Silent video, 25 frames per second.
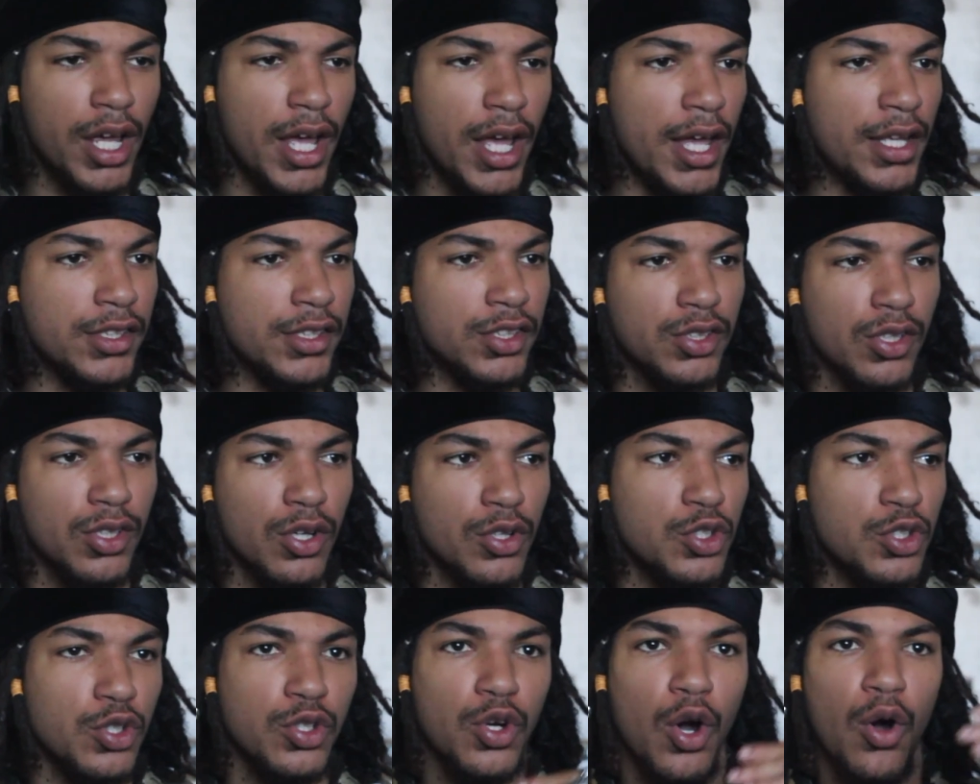And so
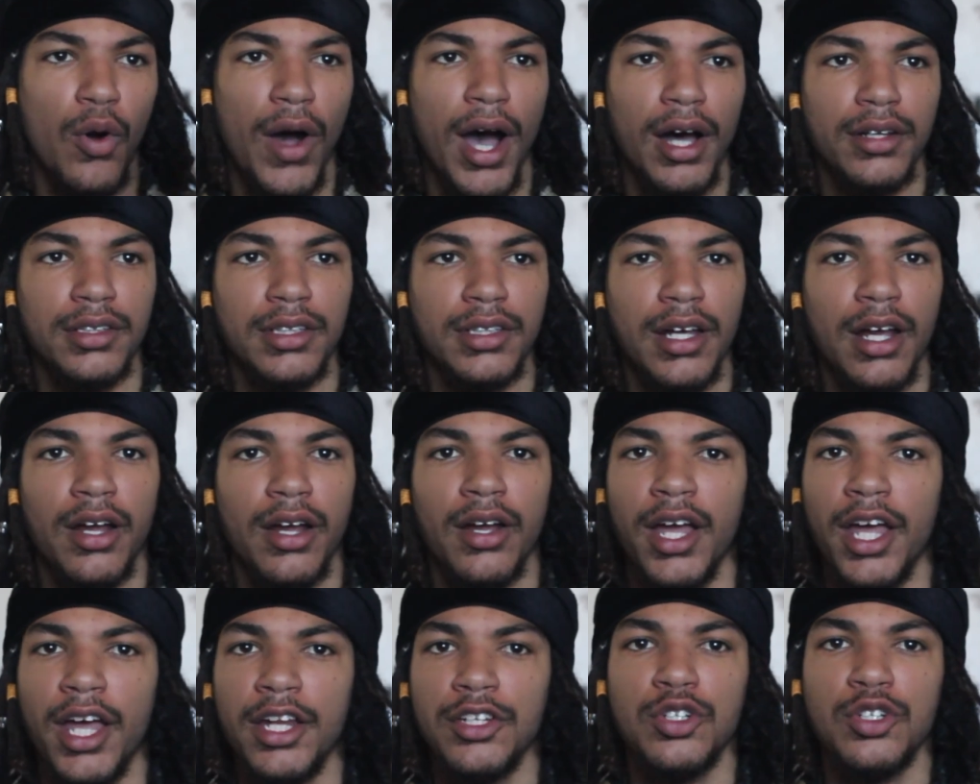you go out there
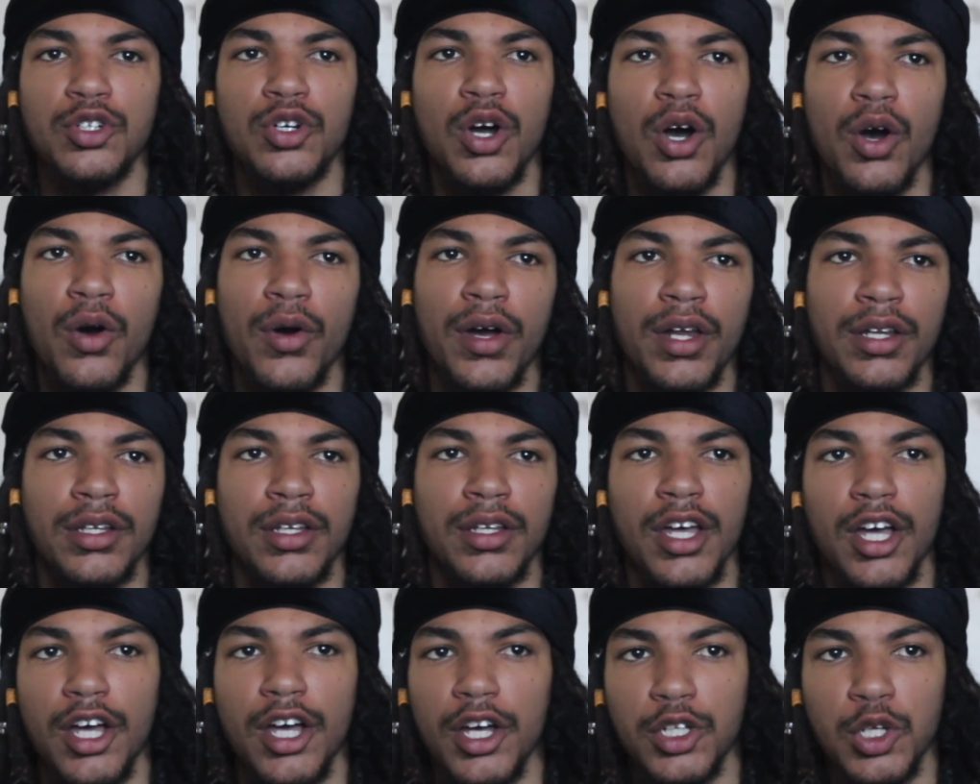and you go
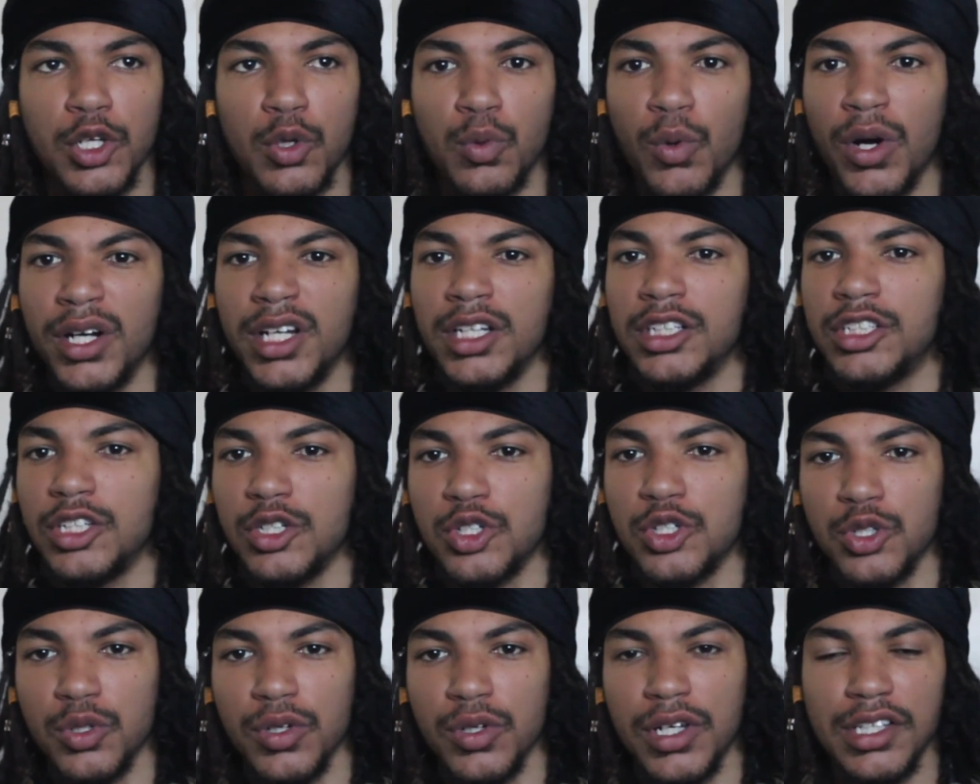and you run into
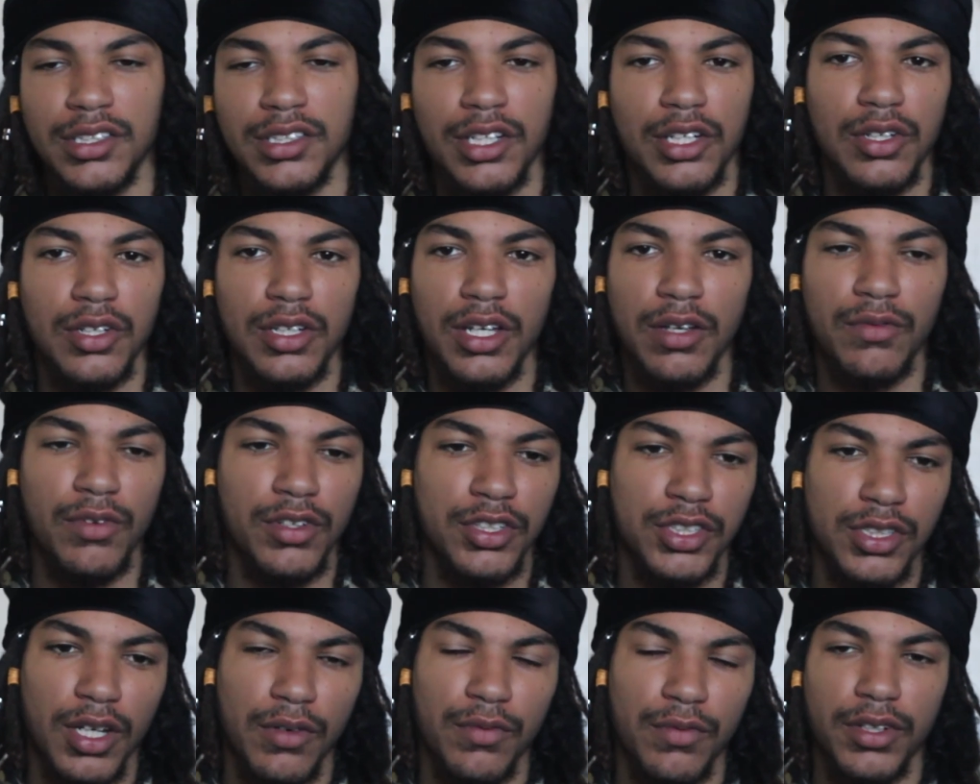trees and you give
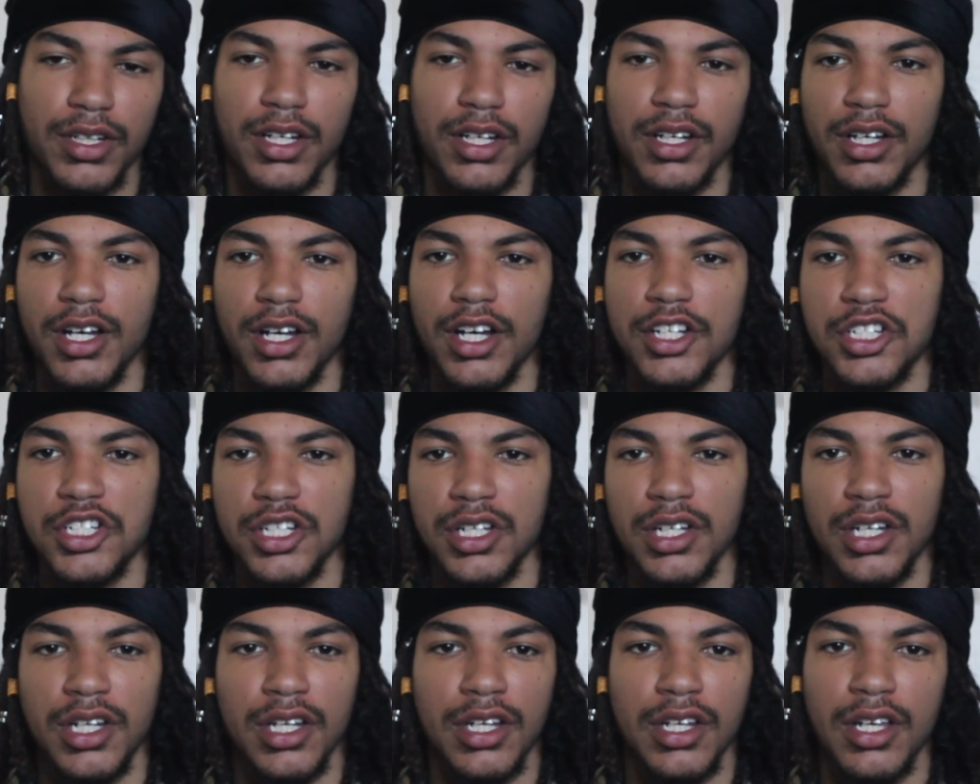yourself a
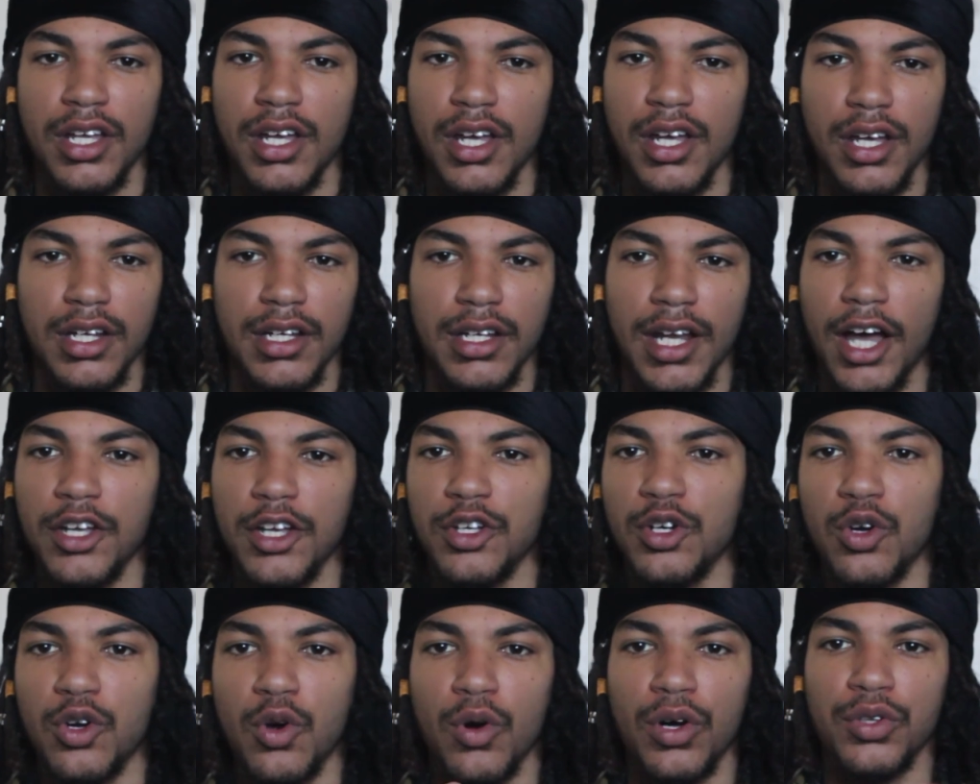concussion, and now
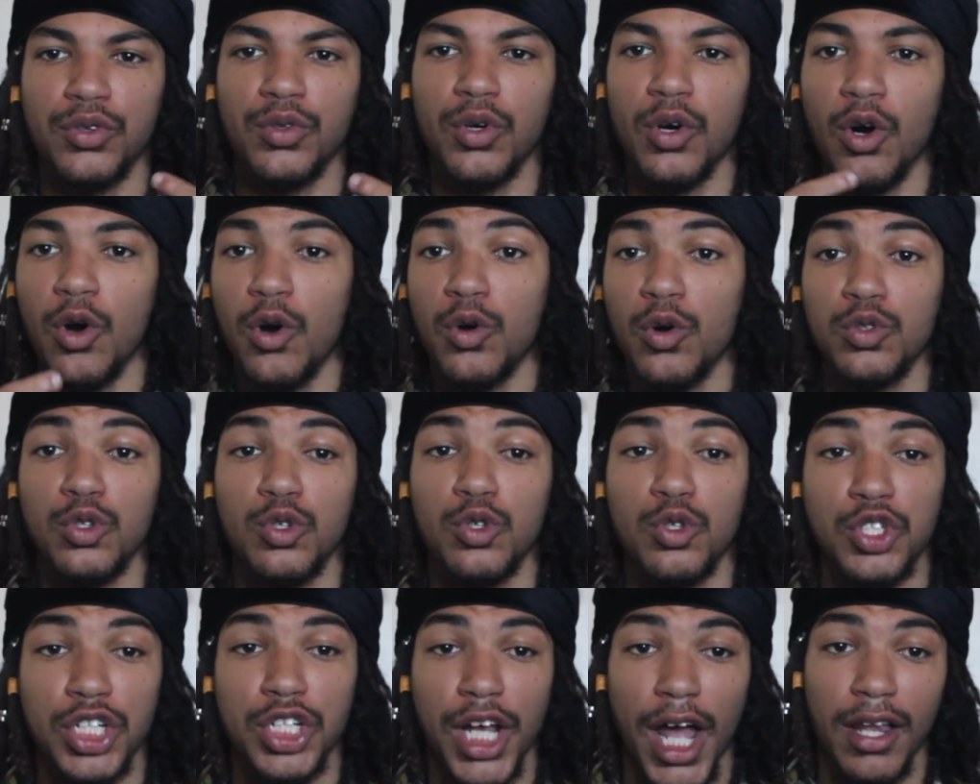you're going through a whole
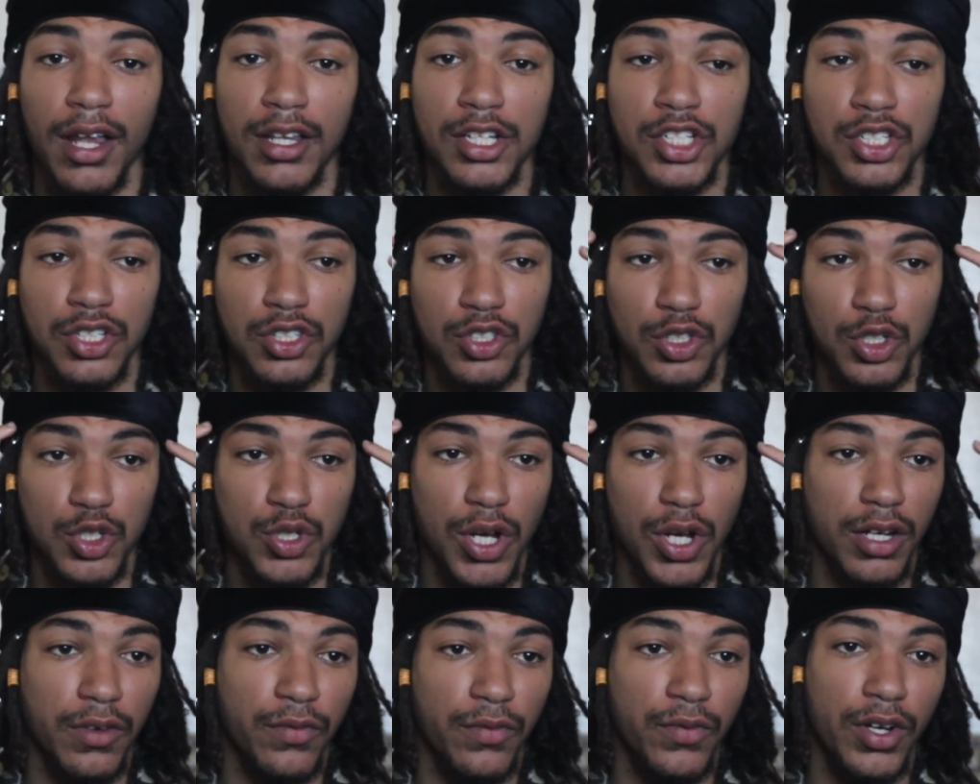new challenge because you're
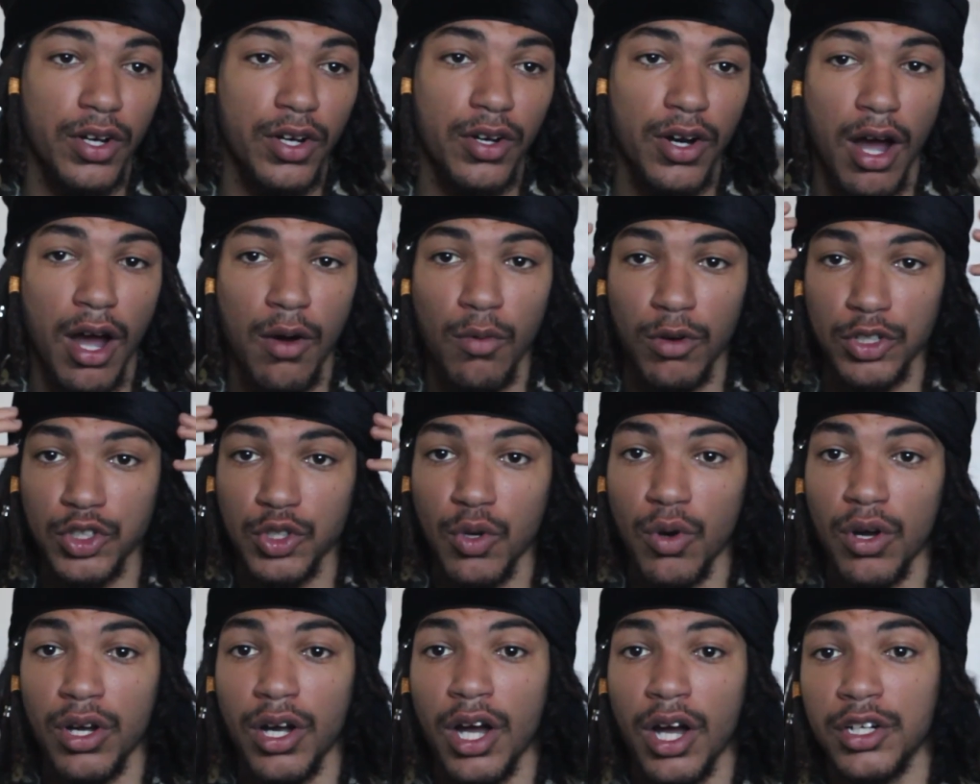trying to figure out what's
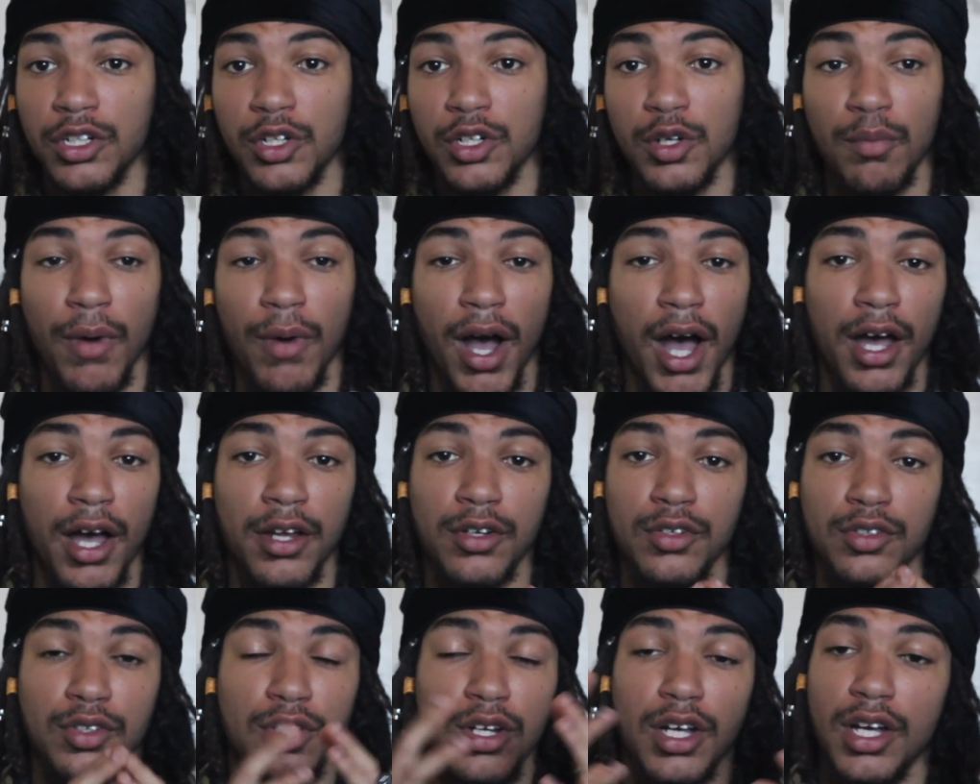going on in your mind
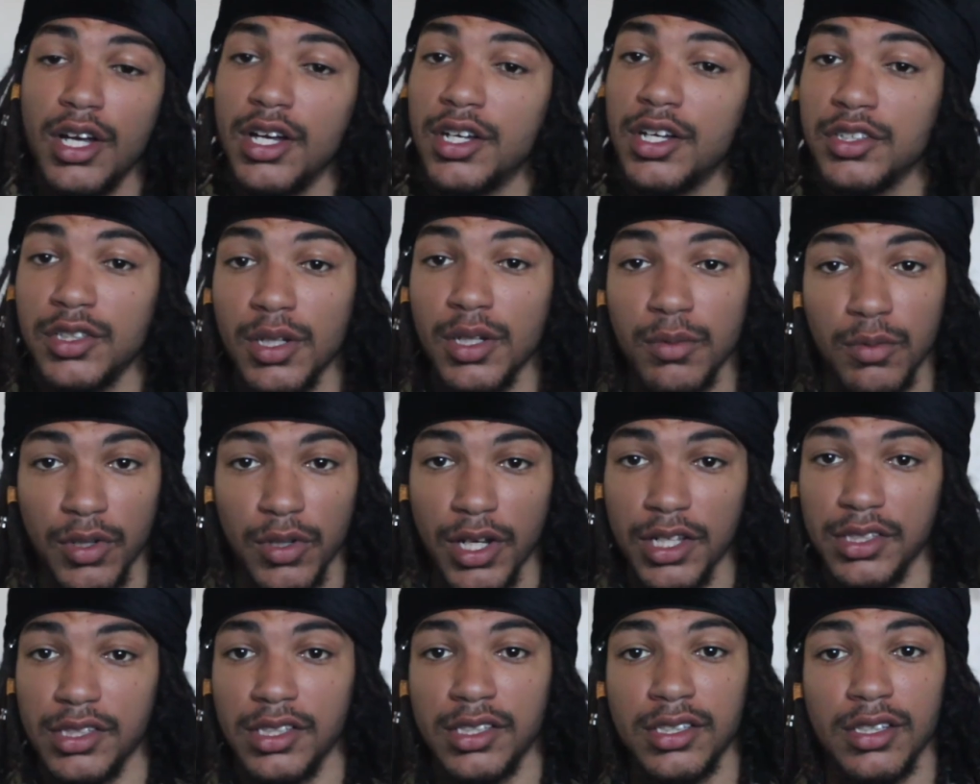or some
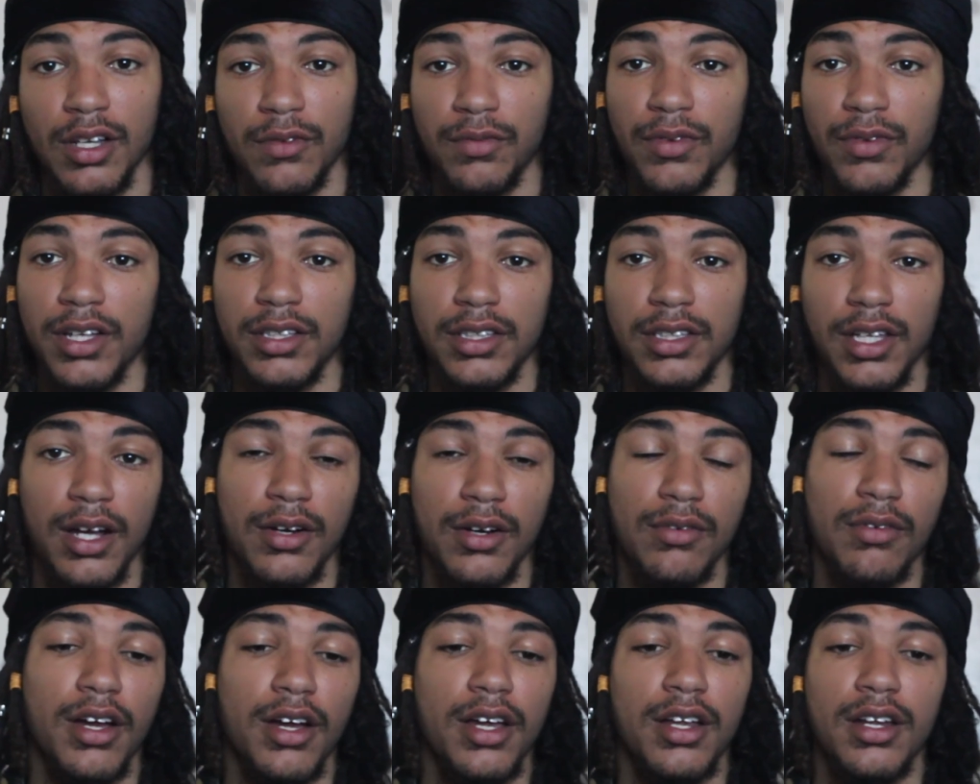crazy stuff like
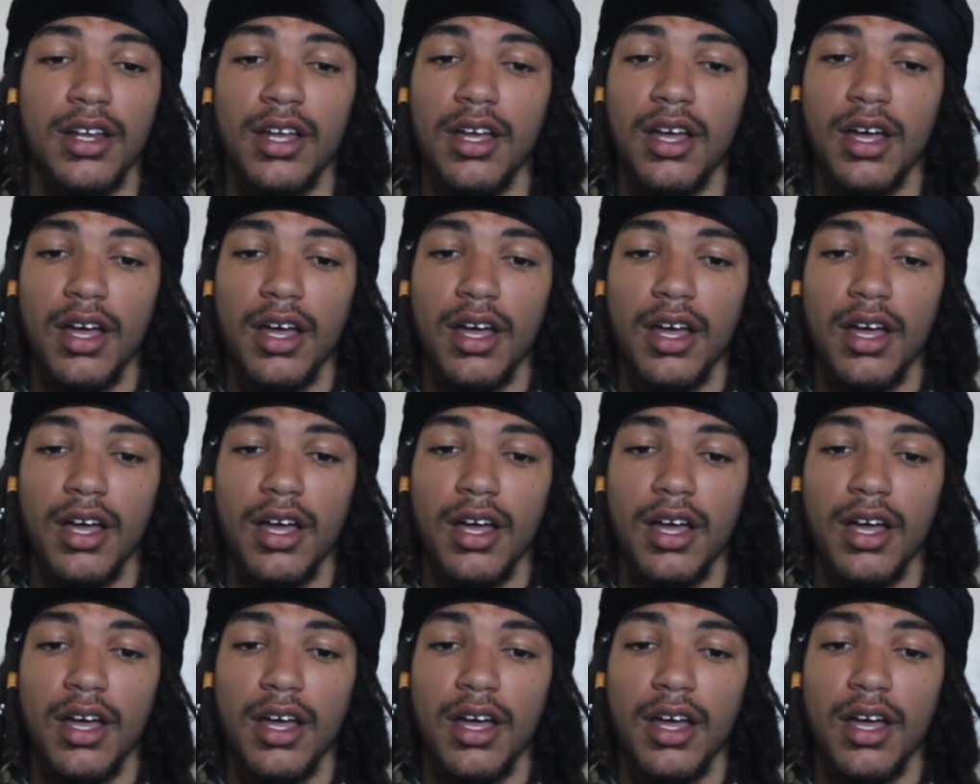that, right?